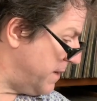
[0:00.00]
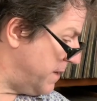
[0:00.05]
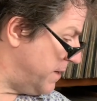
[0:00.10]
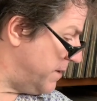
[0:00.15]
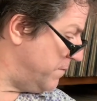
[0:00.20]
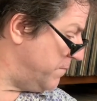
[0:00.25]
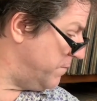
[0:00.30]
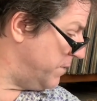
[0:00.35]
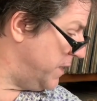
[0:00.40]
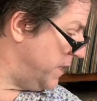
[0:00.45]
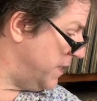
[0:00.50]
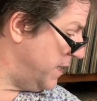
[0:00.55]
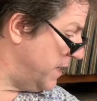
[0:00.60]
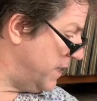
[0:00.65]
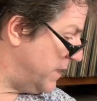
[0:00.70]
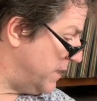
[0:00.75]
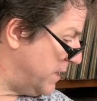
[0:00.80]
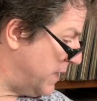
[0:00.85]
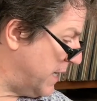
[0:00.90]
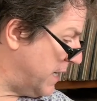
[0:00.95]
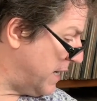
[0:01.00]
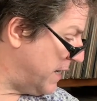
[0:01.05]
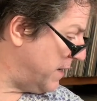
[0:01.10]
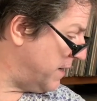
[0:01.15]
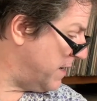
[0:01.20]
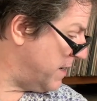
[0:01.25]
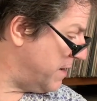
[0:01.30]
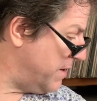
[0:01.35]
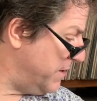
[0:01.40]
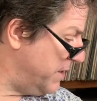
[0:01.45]
Nearly at the end
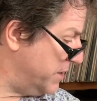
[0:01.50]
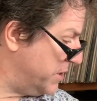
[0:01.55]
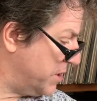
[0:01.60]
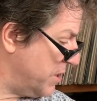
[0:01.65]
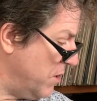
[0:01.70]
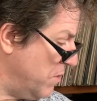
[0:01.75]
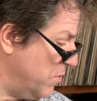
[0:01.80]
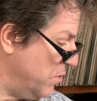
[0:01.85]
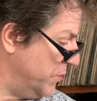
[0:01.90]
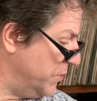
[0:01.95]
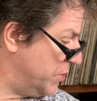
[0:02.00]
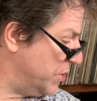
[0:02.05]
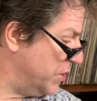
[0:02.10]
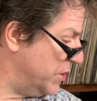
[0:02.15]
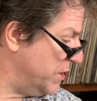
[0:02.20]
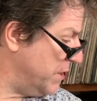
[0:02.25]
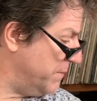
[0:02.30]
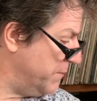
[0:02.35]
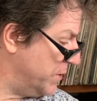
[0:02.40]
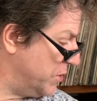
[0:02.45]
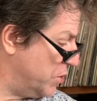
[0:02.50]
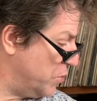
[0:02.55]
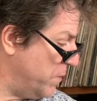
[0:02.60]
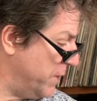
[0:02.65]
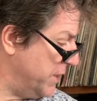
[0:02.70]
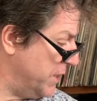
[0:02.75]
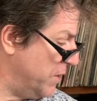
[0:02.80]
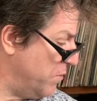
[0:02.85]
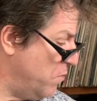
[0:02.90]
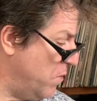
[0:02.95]
now. Let's go on to number
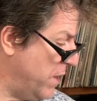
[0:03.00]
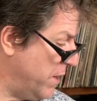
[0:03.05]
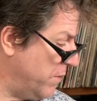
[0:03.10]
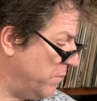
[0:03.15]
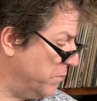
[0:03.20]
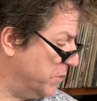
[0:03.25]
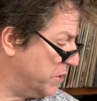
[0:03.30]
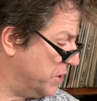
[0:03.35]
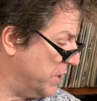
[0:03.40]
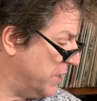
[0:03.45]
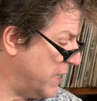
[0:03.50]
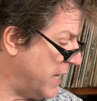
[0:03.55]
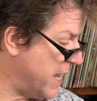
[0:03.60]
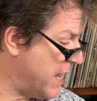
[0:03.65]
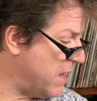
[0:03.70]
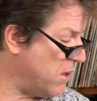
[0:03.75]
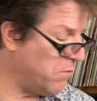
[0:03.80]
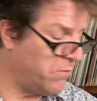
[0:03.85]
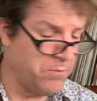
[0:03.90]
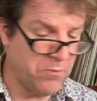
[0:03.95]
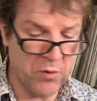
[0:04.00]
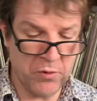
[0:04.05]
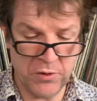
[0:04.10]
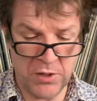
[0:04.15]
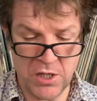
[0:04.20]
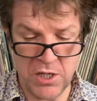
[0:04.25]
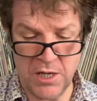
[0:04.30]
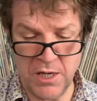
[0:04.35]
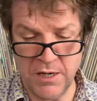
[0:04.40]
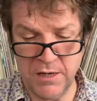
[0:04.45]
21, was an album on
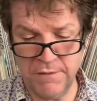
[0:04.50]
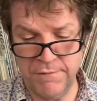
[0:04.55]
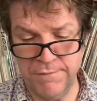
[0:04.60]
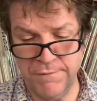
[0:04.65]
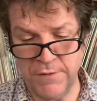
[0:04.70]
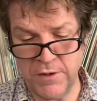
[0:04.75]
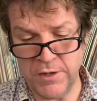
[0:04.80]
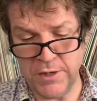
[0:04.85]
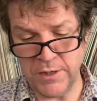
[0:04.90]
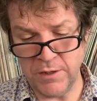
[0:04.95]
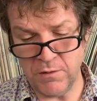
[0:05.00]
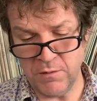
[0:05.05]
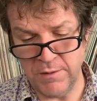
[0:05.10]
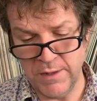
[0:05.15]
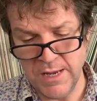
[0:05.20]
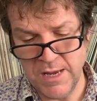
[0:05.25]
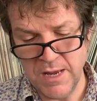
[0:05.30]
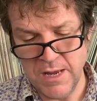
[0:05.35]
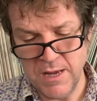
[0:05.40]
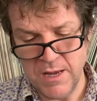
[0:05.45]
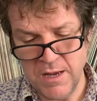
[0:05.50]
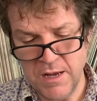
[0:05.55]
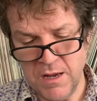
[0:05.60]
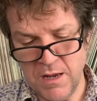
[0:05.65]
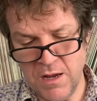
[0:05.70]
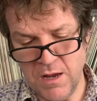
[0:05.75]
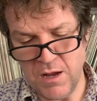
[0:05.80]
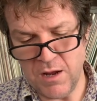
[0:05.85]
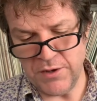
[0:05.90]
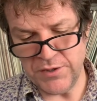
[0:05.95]
coloured vinyl.
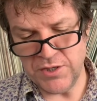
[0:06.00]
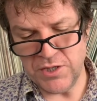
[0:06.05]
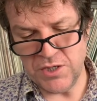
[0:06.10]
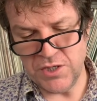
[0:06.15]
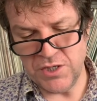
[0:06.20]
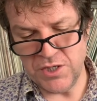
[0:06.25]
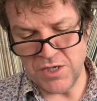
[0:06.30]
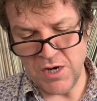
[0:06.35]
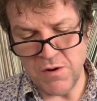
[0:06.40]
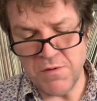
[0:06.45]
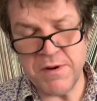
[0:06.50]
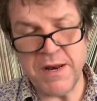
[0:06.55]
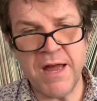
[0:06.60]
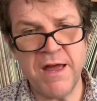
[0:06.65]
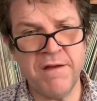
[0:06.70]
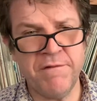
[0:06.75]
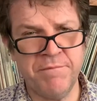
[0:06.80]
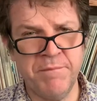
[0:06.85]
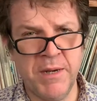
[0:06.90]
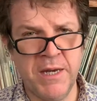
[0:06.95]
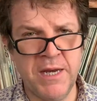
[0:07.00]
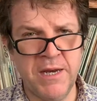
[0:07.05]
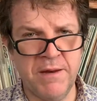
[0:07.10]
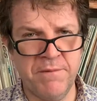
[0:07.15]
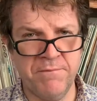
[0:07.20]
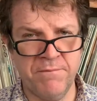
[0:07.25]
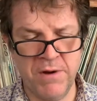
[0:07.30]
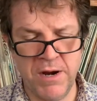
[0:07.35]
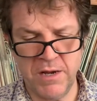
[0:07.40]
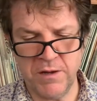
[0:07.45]
I don't have many
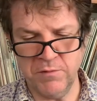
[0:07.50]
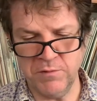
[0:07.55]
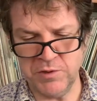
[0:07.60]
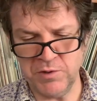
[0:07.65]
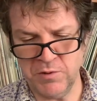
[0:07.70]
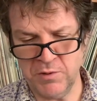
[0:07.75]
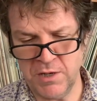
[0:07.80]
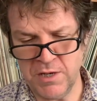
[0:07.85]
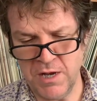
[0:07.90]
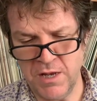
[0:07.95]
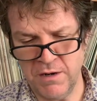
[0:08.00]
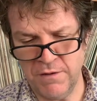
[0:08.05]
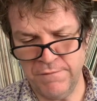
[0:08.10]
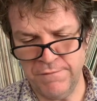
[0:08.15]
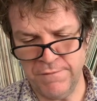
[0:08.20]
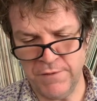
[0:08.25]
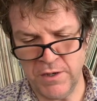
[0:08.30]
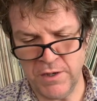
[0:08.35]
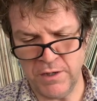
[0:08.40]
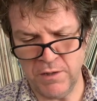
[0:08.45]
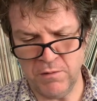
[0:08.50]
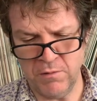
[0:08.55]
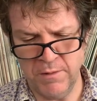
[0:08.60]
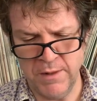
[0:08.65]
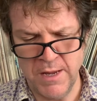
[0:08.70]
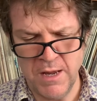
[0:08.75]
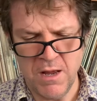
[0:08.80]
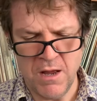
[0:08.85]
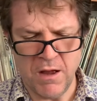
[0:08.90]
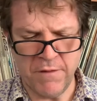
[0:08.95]
records on coloured vinyl.
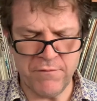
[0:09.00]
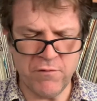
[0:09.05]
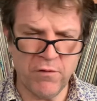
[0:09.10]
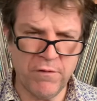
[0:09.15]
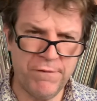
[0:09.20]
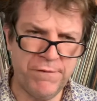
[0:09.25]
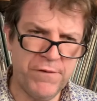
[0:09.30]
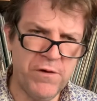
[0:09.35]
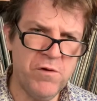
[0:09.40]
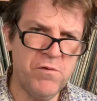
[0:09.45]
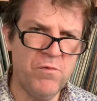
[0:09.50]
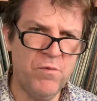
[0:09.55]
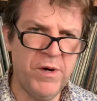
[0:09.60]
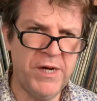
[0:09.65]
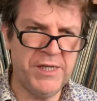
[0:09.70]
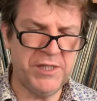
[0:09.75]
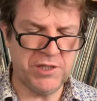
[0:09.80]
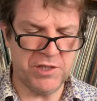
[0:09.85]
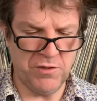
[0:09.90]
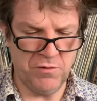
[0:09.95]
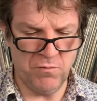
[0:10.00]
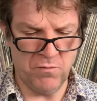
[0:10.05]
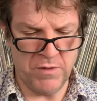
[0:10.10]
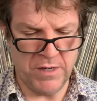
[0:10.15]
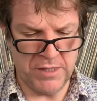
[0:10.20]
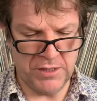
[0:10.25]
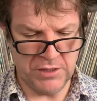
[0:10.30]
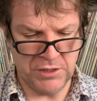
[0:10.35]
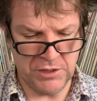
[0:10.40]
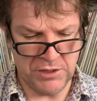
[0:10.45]
I've got a few recent
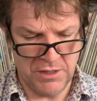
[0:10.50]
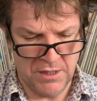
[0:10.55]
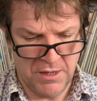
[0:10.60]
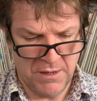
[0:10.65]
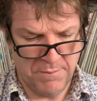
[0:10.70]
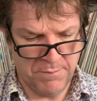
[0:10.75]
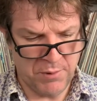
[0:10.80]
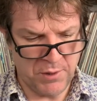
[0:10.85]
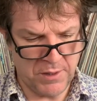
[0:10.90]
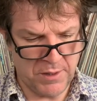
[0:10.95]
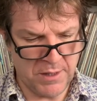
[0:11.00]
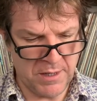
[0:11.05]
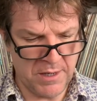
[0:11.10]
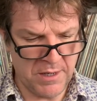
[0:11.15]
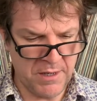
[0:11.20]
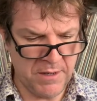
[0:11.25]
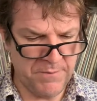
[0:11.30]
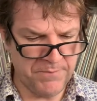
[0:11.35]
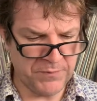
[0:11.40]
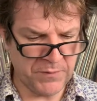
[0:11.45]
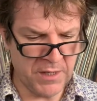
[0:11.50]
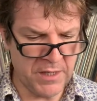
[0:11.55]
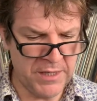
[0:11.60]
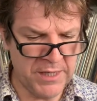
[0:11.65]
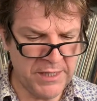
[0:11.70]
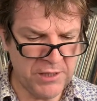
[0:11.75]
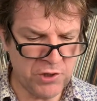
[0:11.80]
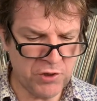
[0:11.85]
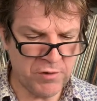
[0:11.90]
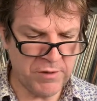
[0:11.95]
ones, but um, an
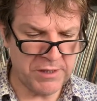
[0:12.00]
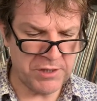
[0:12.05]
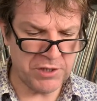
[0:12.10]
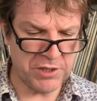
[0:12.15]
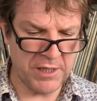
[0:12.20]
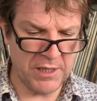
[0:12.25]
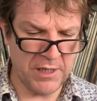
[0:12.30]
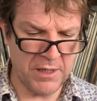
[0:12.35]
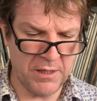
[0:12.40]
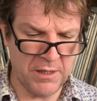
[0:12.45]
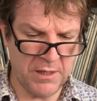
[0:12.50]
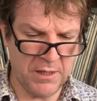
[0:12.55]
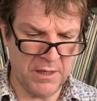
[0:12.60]
interesting